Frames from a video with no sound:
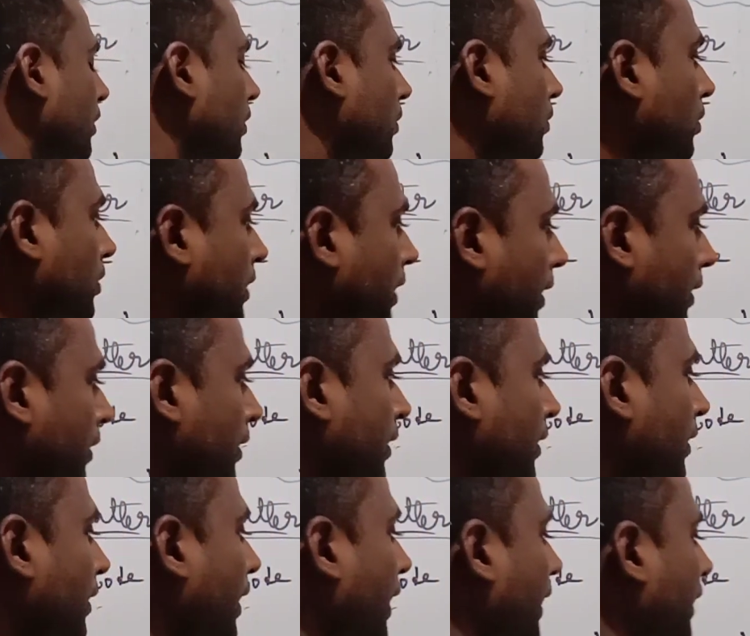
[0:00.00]
Okay,
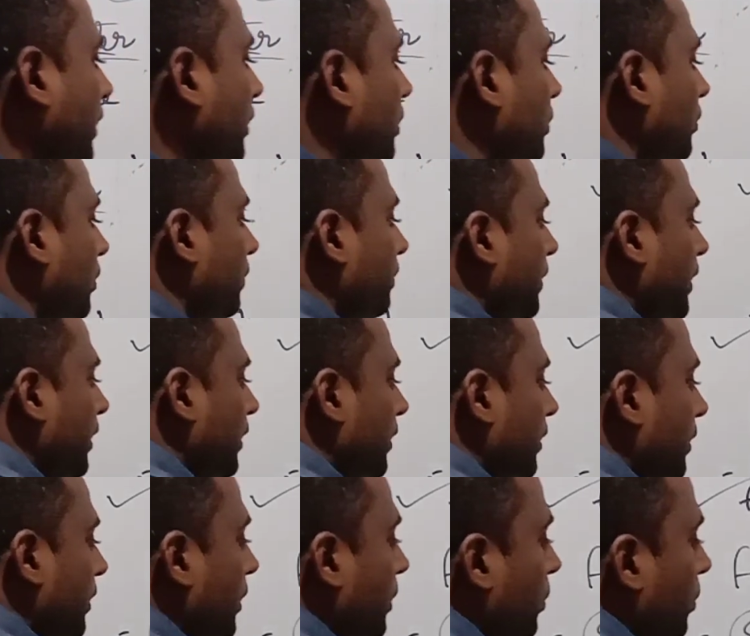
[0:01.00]
and it will be
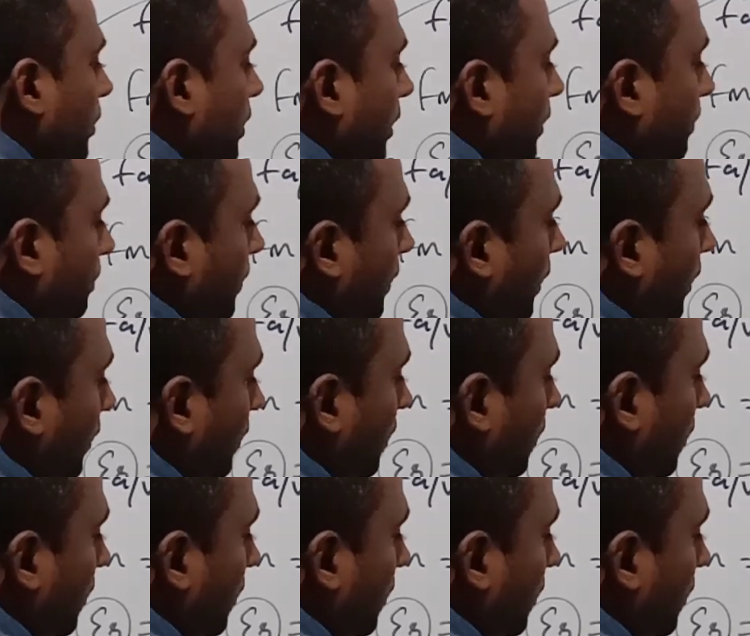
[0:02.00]
Newton per